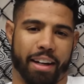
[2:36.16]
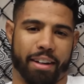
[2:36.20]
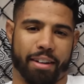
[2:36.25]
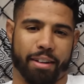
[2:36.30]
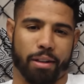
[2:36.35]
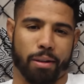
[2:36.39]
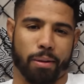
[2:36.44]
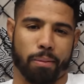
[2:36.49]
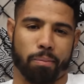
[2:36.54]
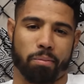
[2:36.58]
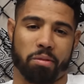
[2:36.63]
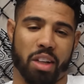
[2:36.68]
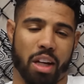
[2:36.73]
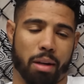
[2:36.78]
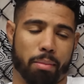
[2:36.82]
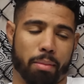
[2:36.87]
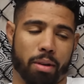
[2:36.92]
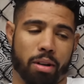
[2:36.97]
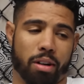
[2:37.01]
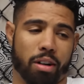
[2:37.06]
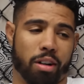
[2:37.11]
And um,
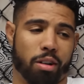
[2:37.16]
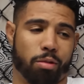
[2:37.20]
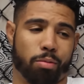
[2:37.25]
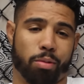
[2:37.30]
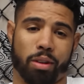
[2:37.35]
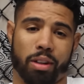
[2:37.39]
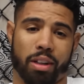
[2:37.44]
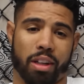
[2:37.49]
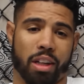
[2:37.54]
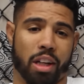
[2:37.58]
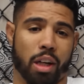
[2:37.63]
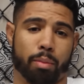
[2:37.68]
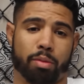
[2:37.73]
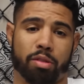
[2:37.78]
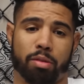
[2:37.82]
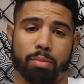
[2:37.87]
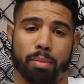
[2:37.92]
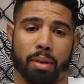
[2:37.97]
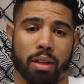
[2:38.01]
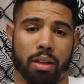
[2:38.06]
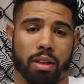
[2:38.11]
Jamie Hart really
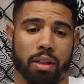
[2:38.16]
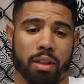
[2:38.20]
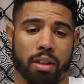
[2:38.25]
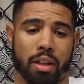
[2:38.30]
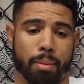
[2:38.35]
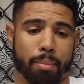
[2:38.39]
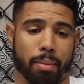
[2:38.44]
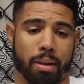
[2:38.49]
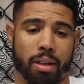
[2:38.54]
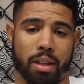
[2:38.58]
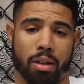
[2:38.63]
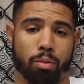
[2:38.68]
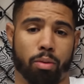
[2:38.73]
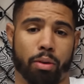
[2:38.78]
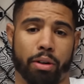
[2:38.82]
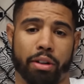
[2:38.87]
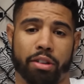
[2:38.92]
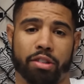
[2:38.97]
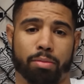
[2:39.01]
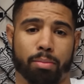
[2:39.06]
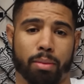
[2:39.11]
helps me. I mean, he
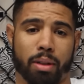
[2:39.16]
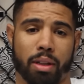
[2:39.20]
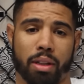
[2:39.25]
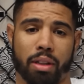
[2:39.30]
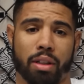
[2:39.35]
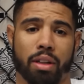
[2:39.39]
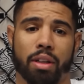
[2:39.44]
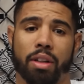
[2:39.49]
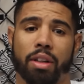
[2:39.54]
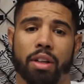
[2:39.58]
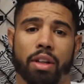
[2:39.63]
works me,